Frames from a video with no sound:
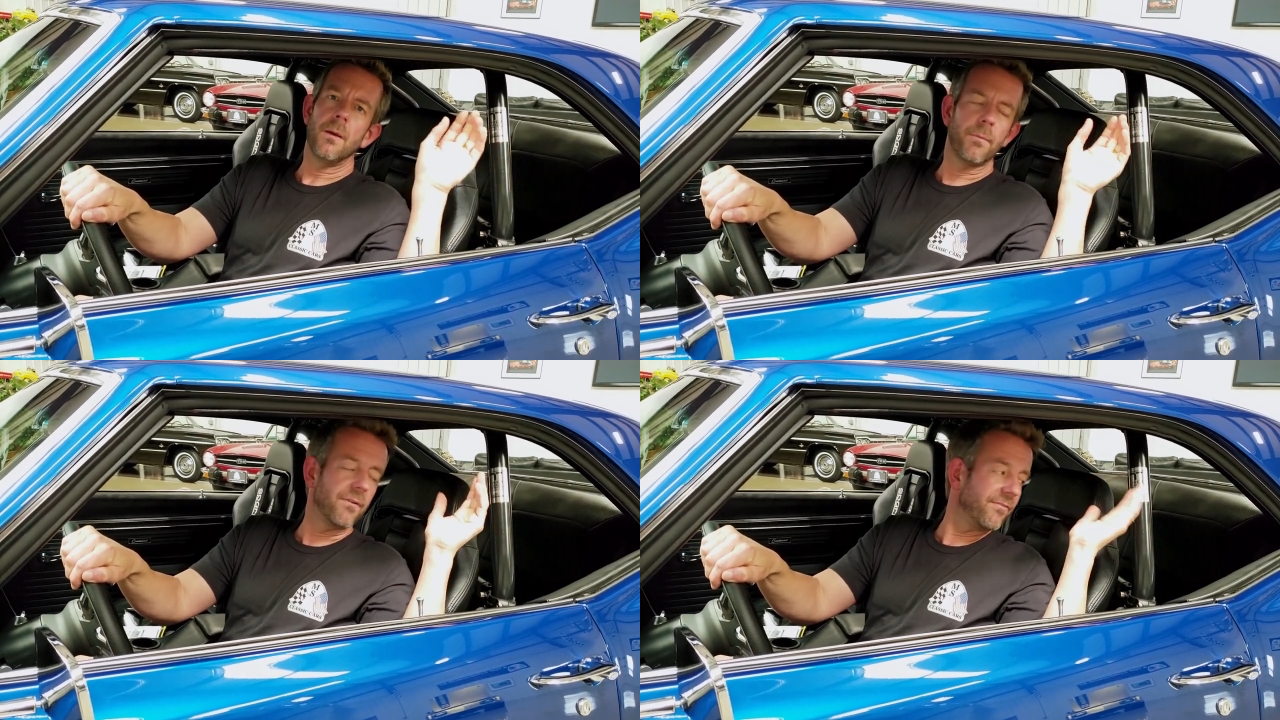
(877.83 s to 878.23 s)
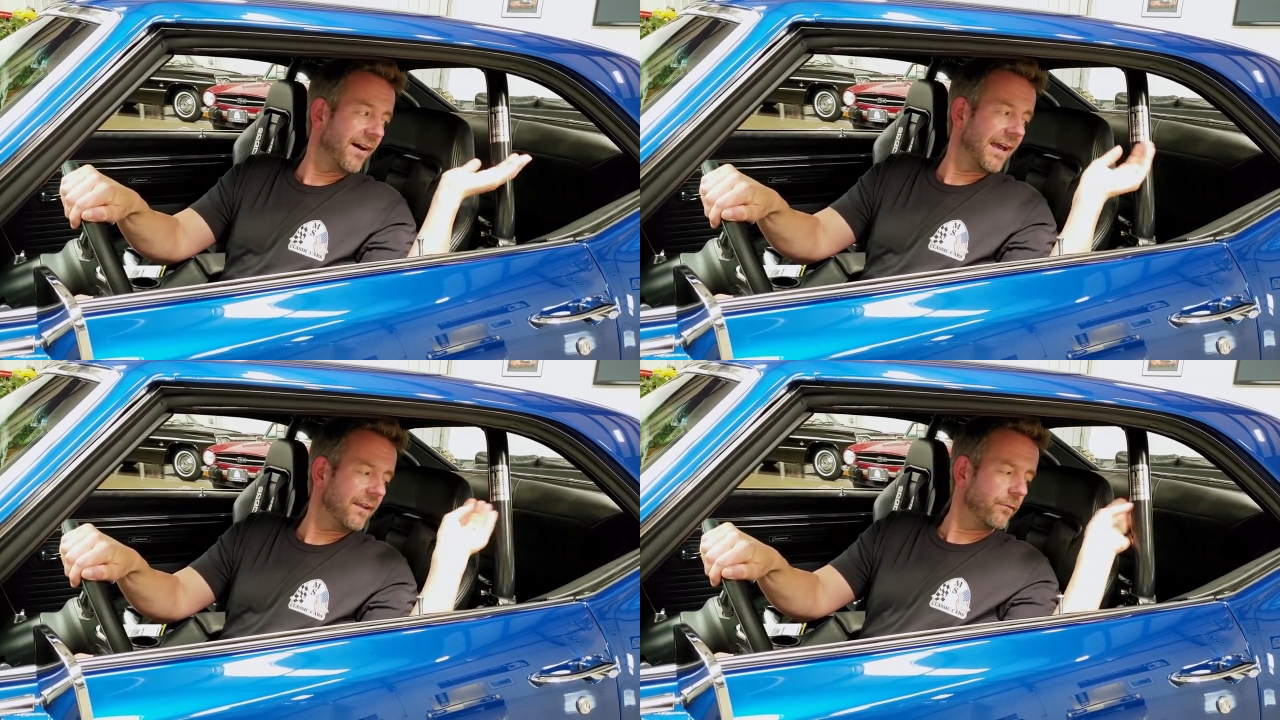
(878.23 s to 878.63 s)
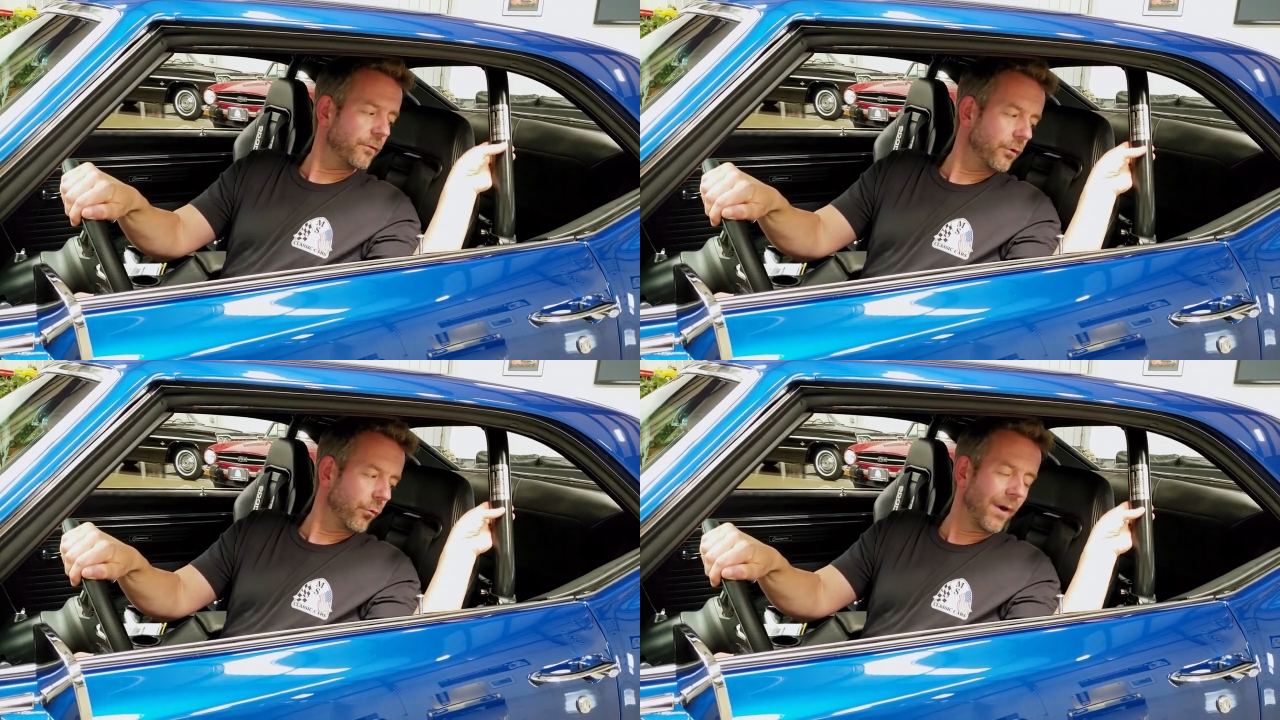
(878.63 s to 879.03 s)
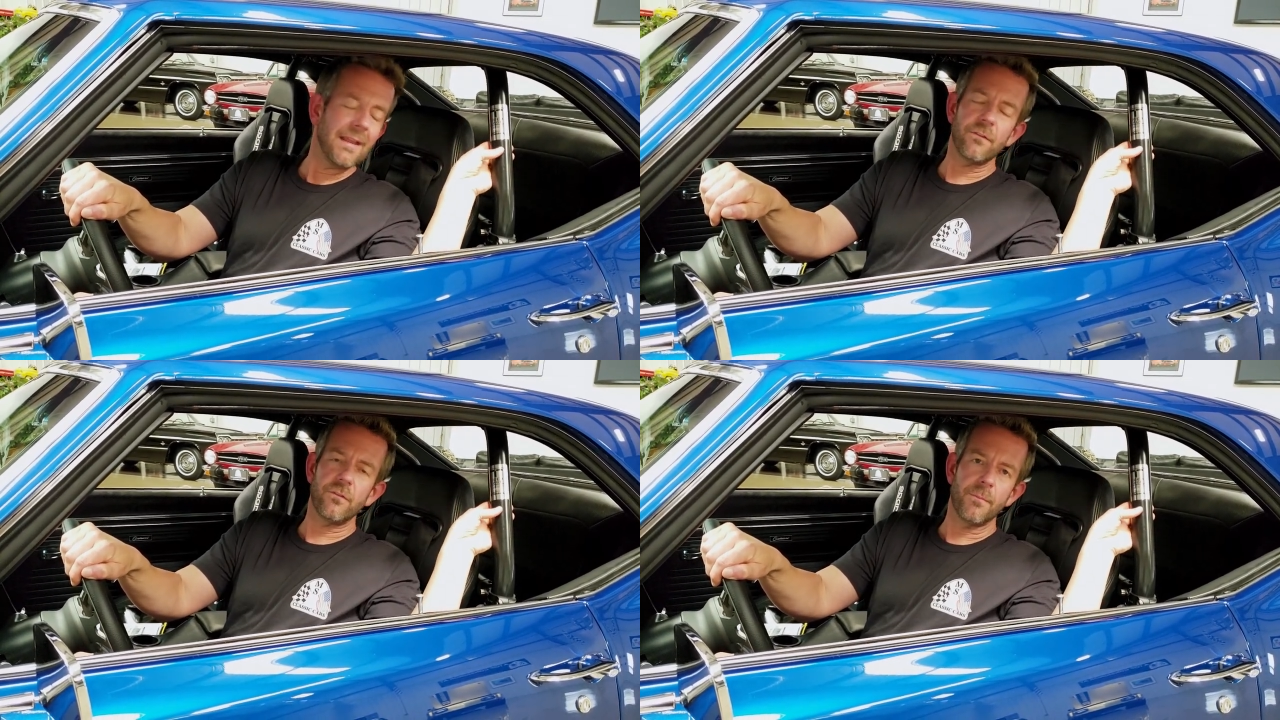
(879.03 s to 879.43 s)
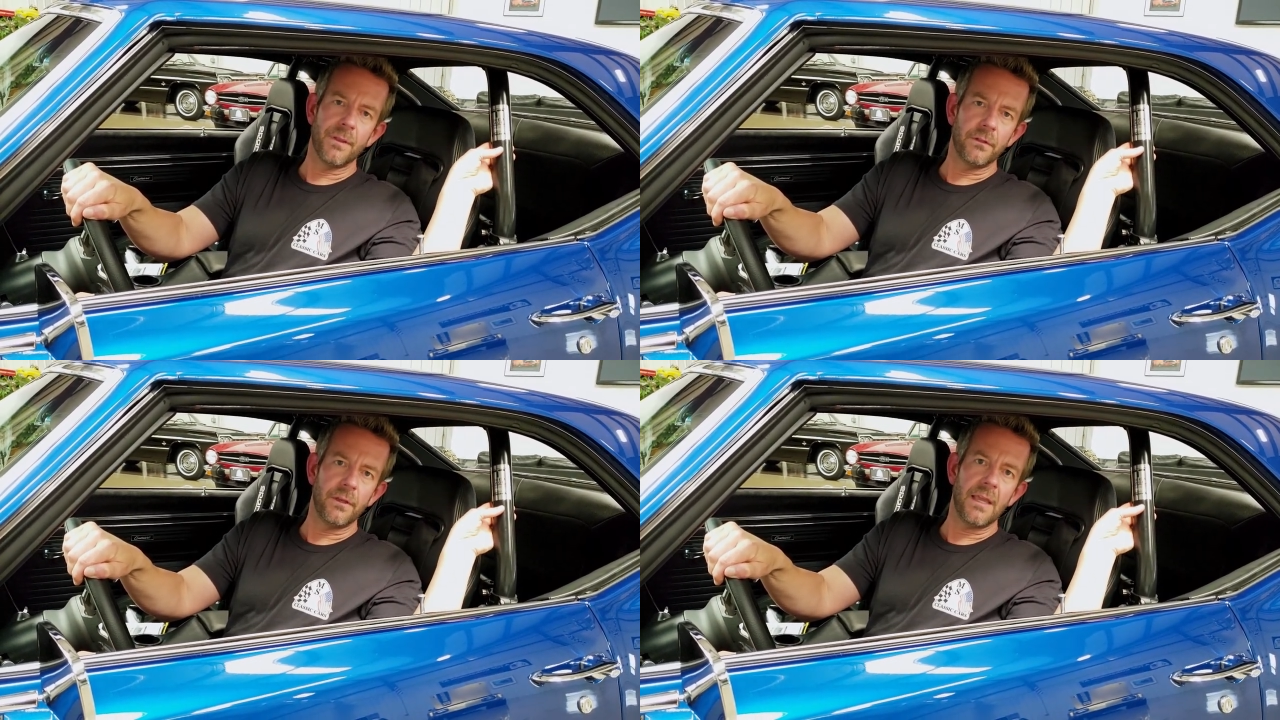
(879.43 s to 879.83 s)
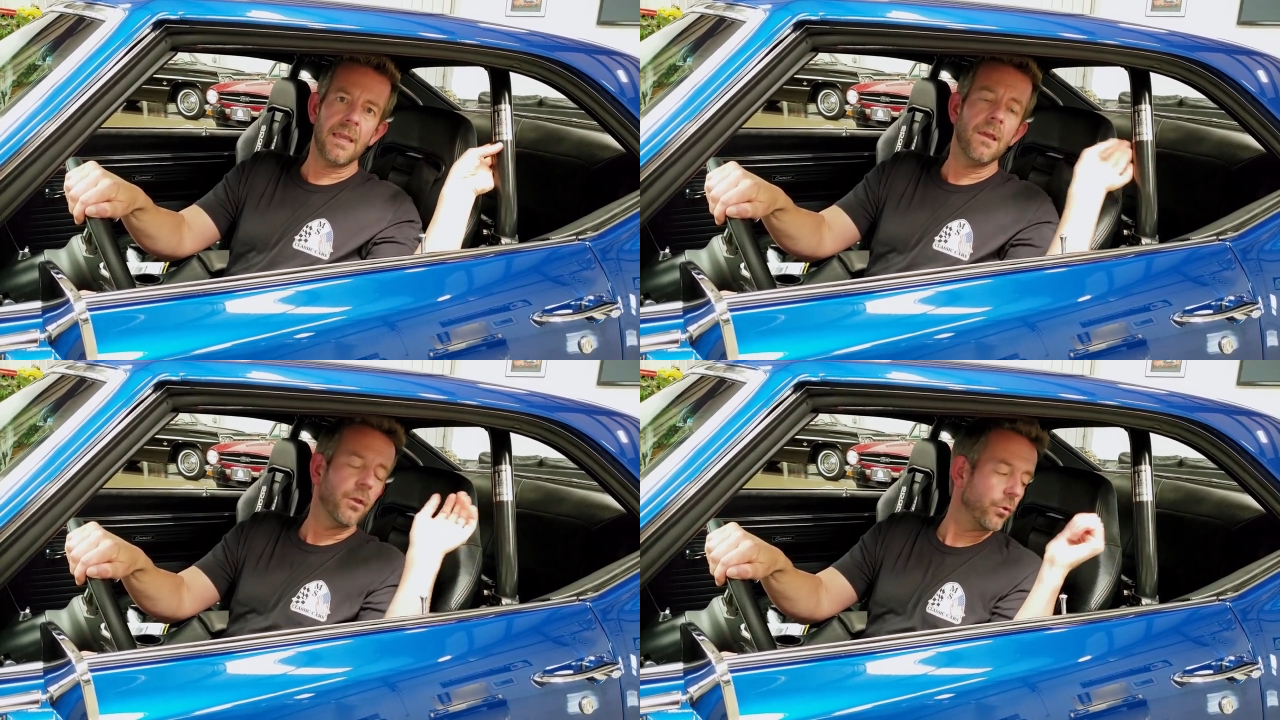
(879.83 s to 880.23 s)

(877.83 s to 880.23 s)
provides great stability.